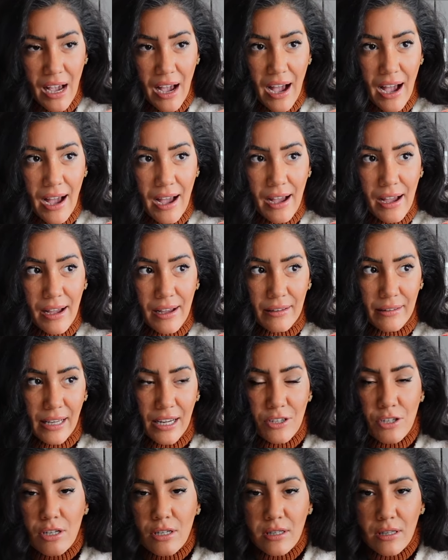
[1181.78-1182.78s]
and
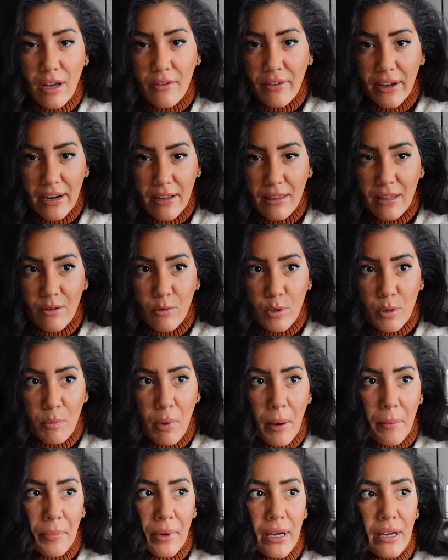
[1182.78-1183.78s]
I just love anything with
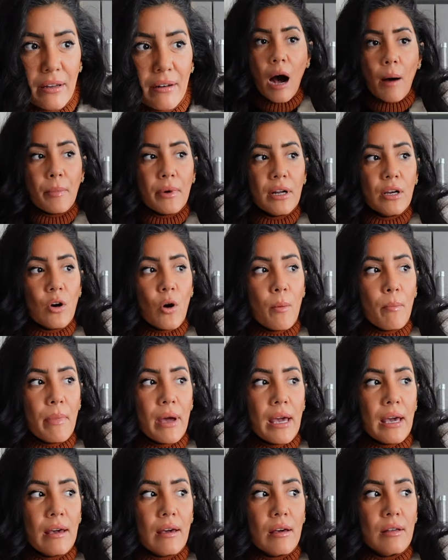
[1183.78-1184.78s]
pumpkin. I'm gonna go
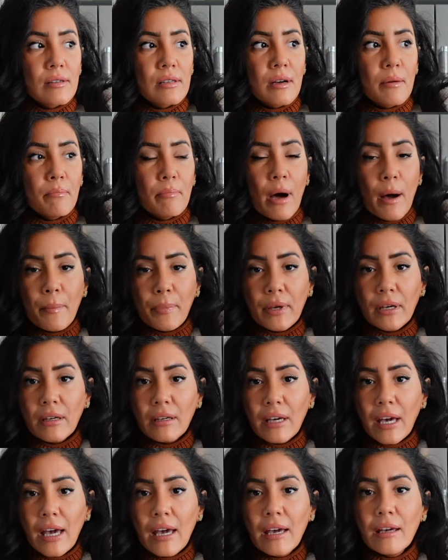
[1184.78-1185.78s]
make some pumpkin
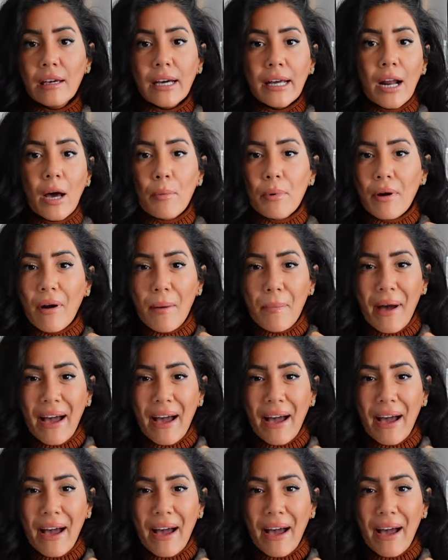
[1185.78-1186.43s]
cake and I'll be right